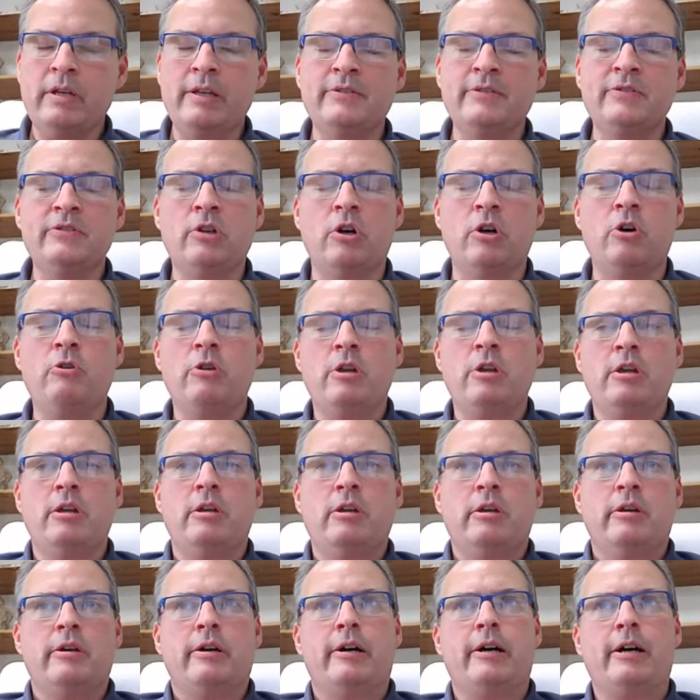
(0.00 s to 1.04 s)
And so
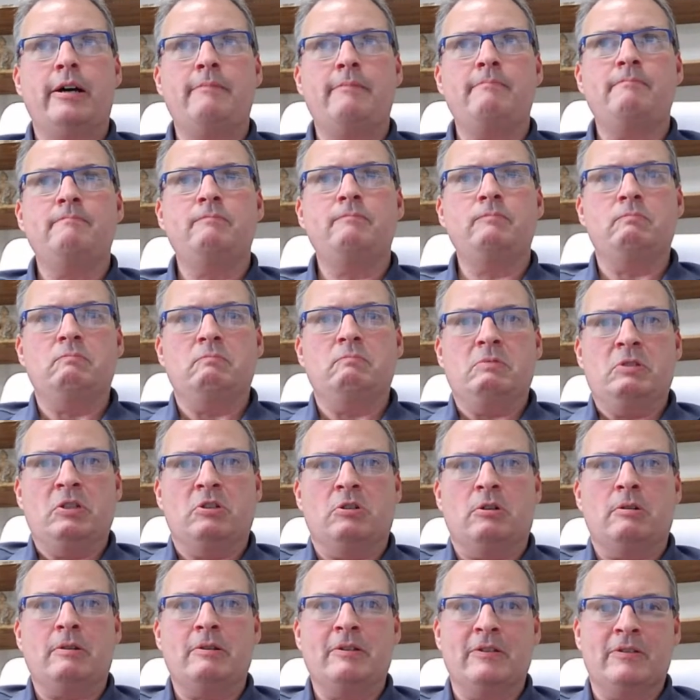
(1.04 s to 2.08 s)

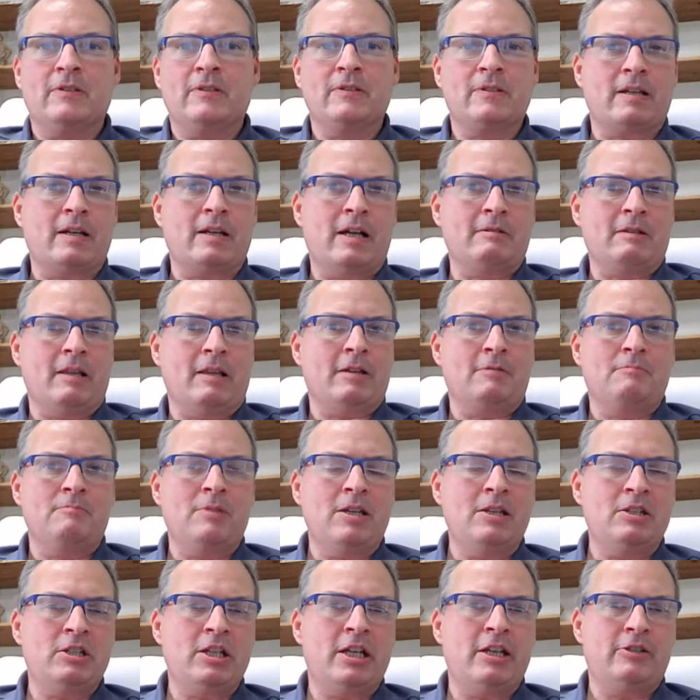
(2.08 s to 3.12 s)
this is like
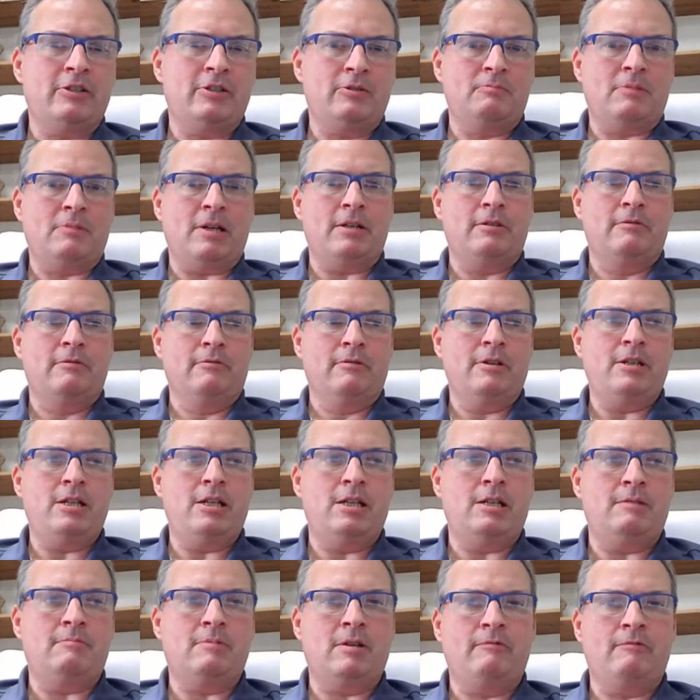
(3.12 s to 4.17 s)
me chasing my
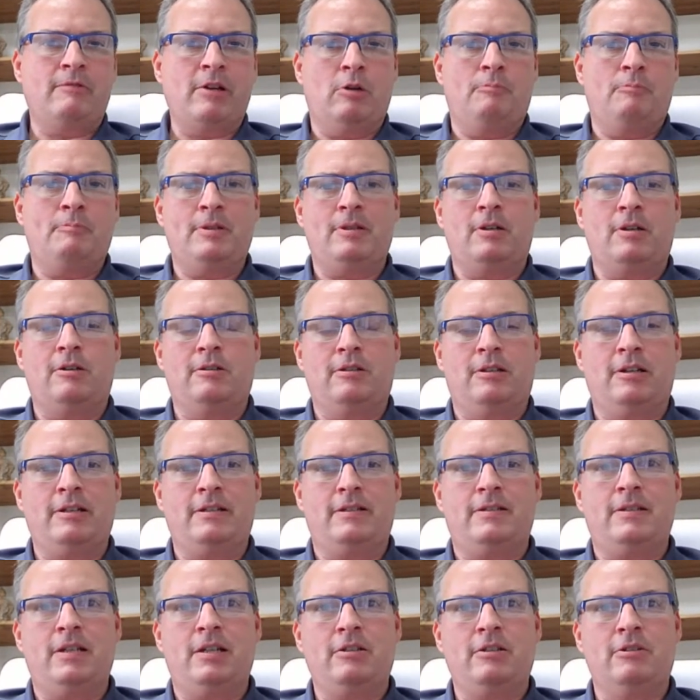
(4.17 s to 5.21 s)
dream of helping
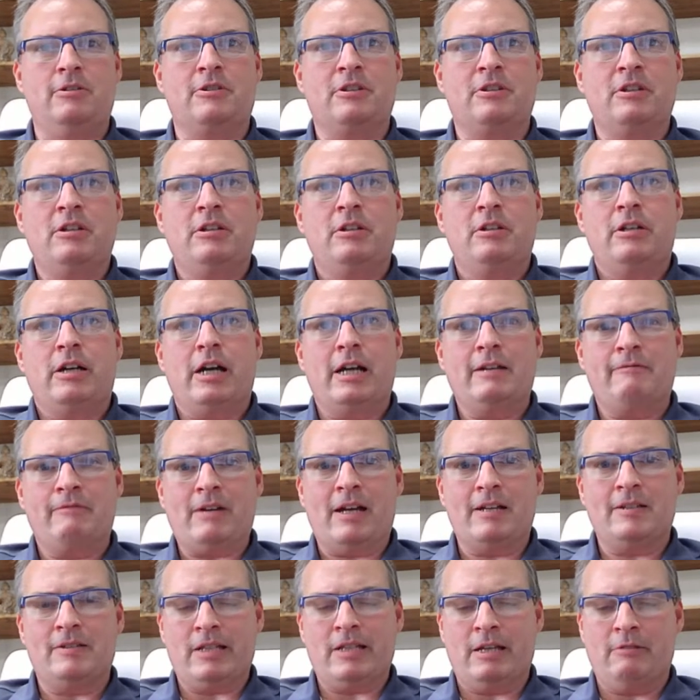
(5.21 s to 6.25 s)
online sellers.
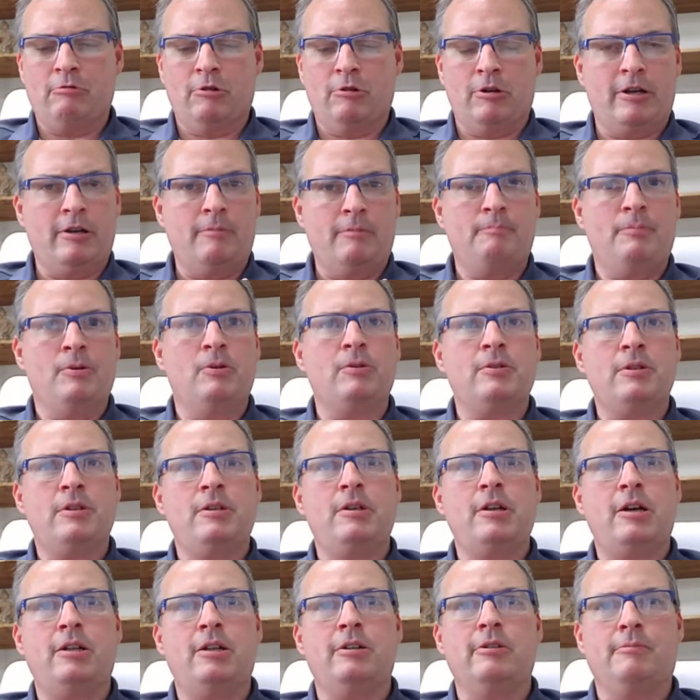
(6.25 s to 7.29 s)
I say we're on $1 billion
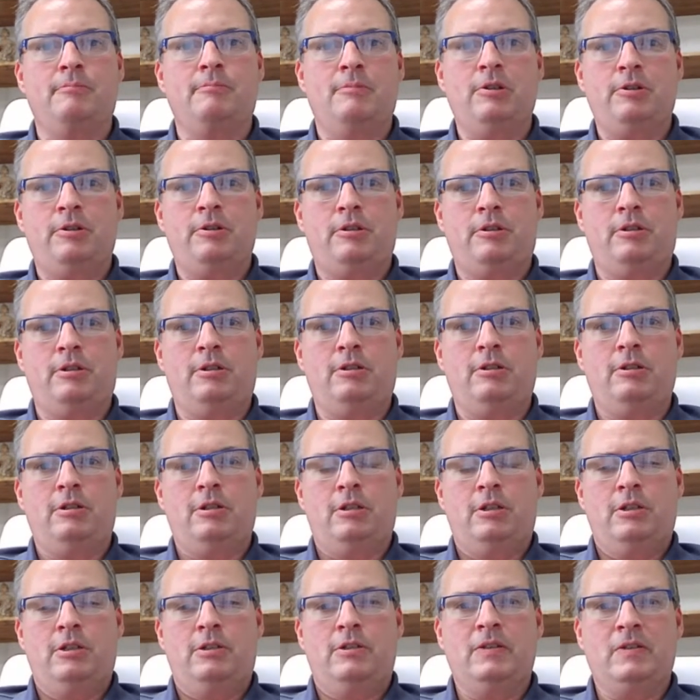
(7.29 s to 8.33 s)
mission
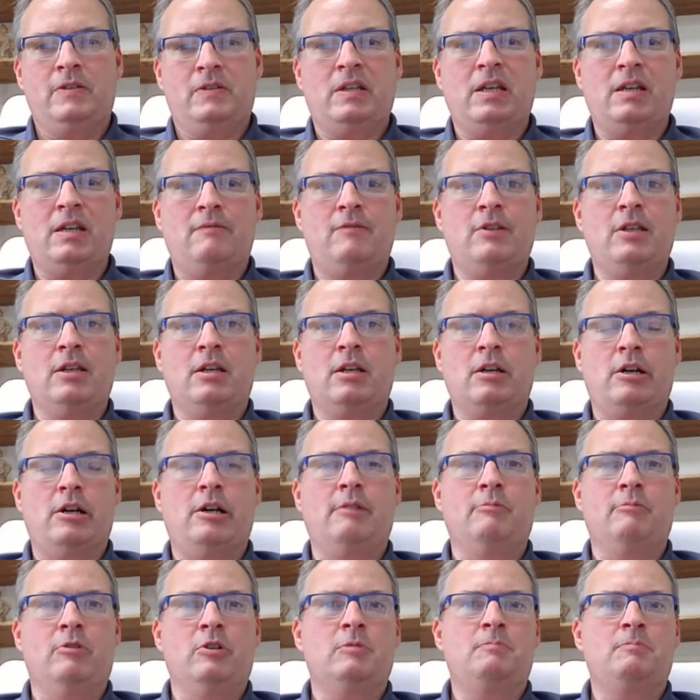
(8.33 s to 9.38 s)
to save
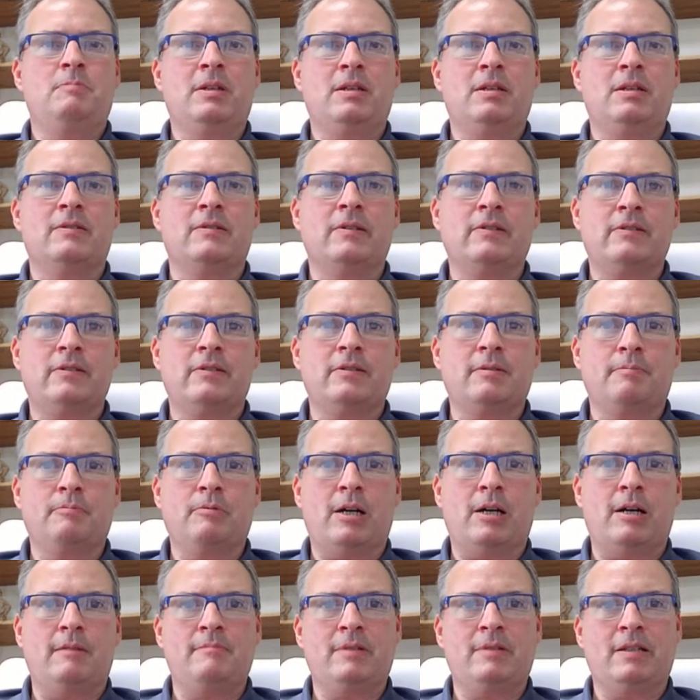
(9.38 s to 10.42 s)
e-commerce because this is a
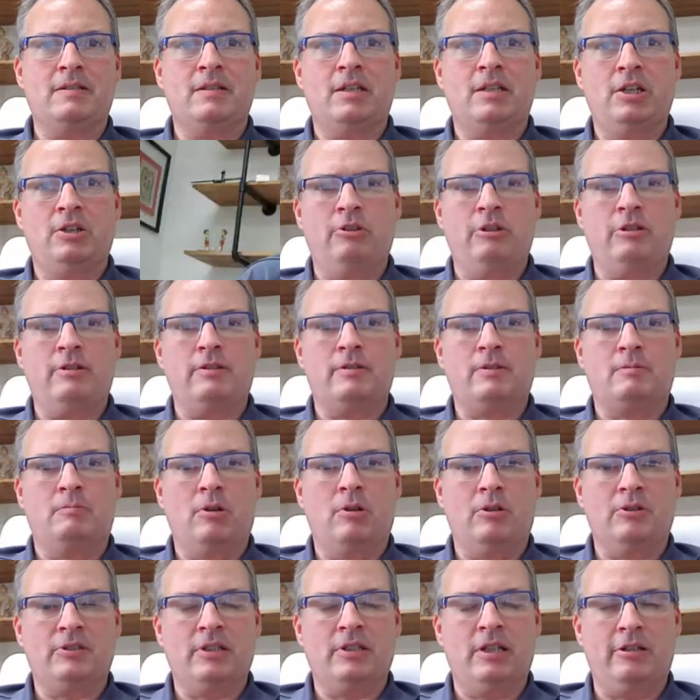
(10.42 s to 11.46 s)
problem that's killing
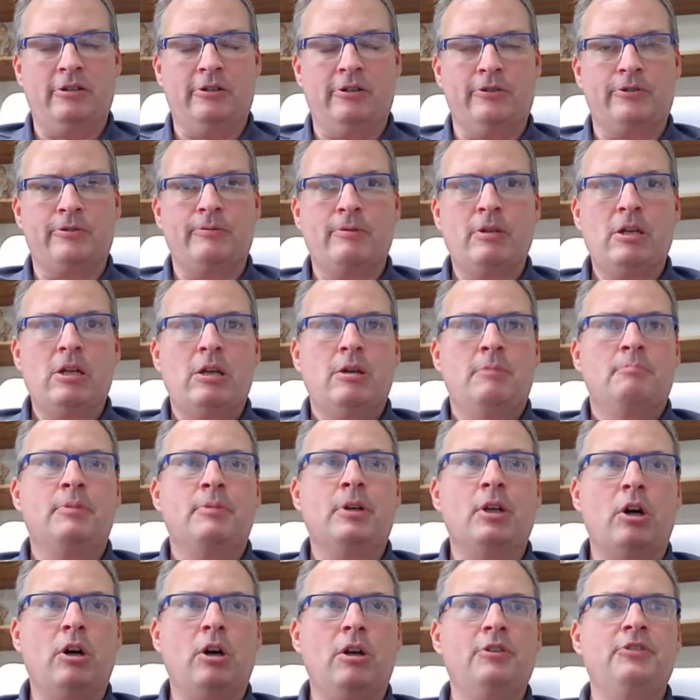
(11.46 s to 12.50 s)
small sellers.
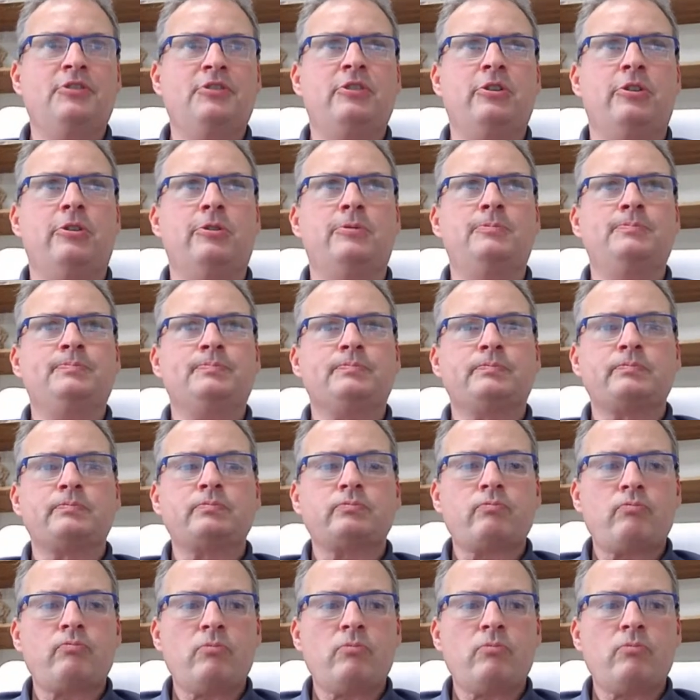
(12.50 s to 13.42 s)
But also,